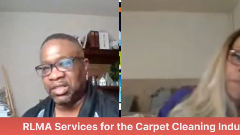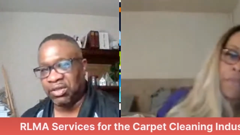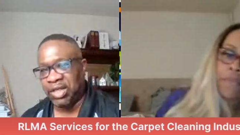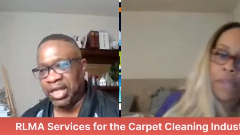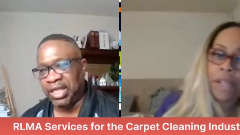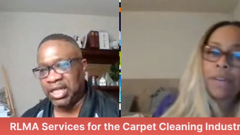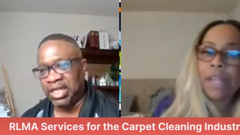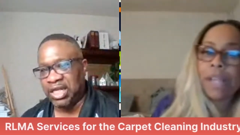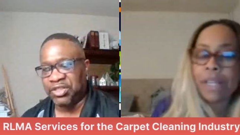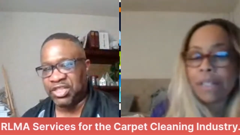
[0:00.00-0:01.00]
Speaker 1: so they
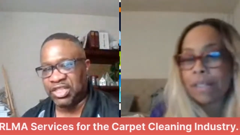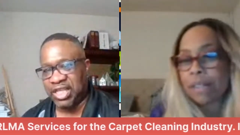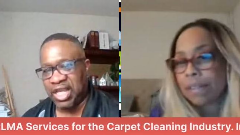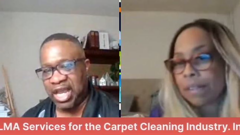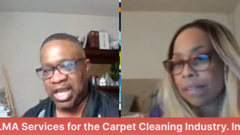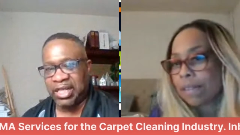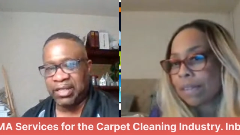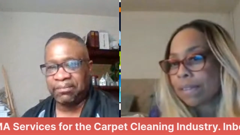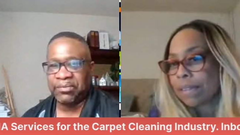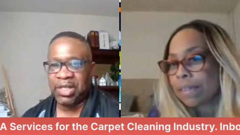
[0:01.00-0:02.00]
can okay.
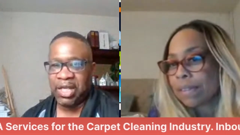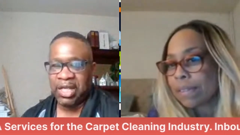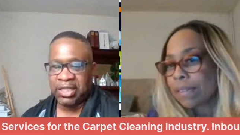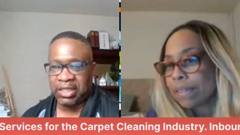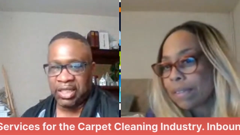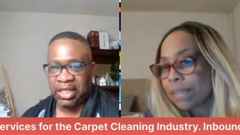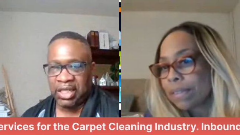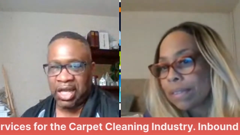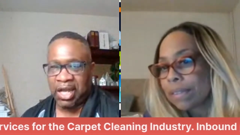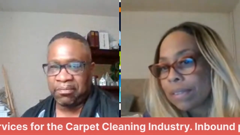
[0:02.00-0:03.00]
understand
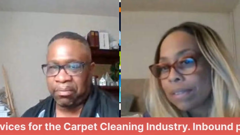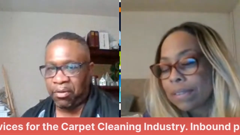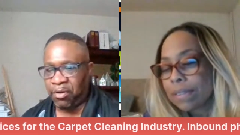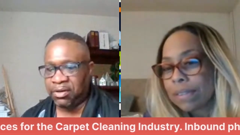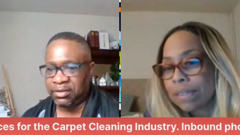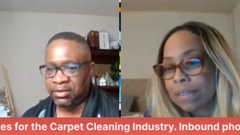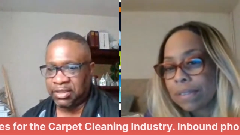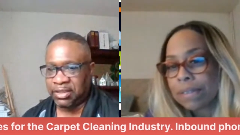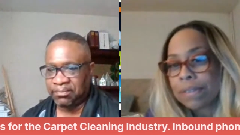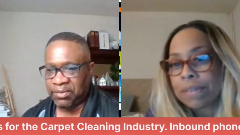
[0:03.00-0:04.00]
the uh,
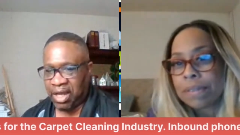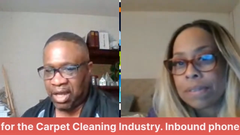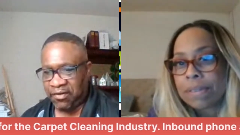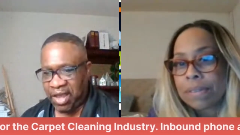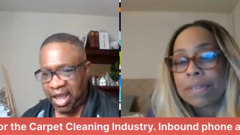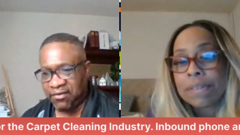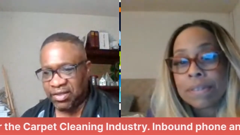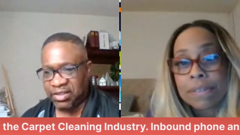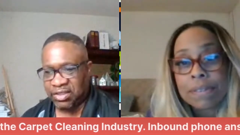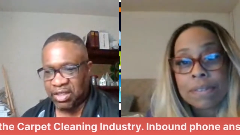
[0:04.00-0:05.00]
importance of
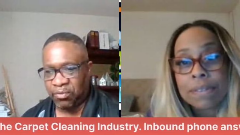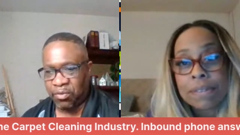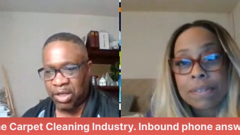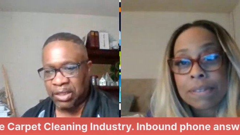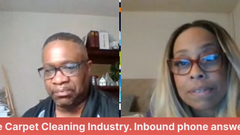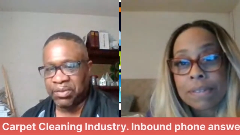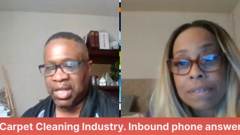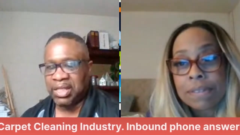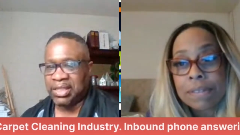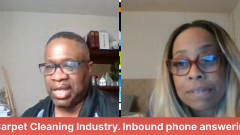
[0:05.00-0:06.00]
having someone
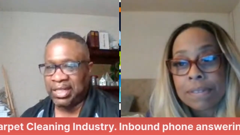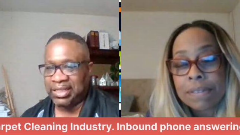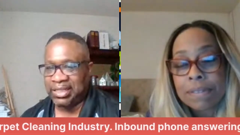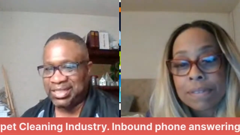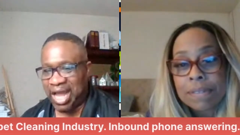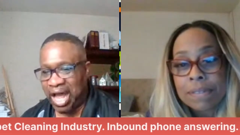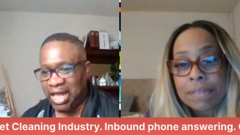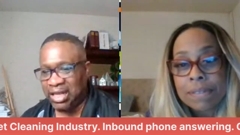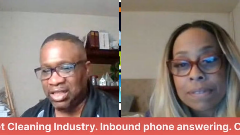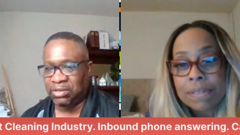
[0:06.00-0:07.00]
that is
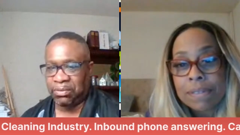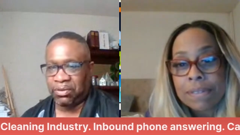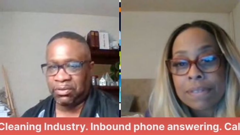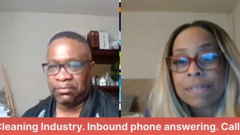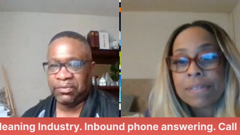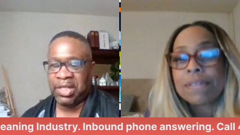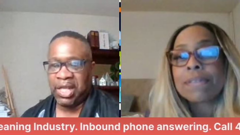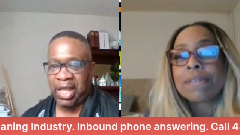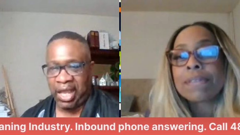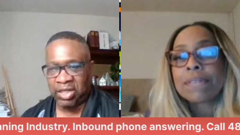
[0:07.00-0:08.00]
knowledgeable
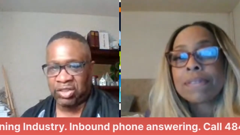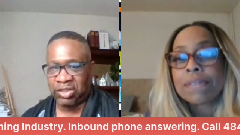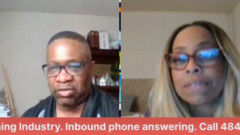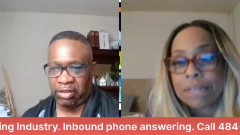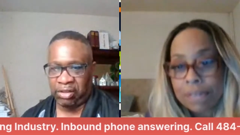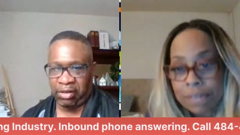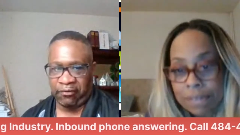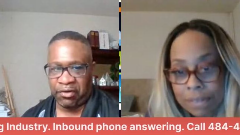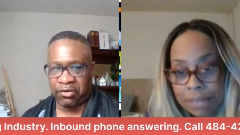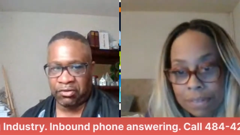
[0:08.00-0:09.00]
answering your
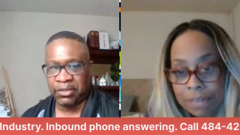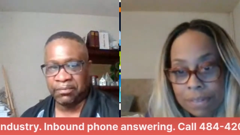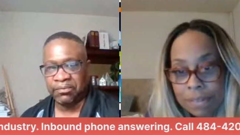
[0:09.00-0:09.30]
phones.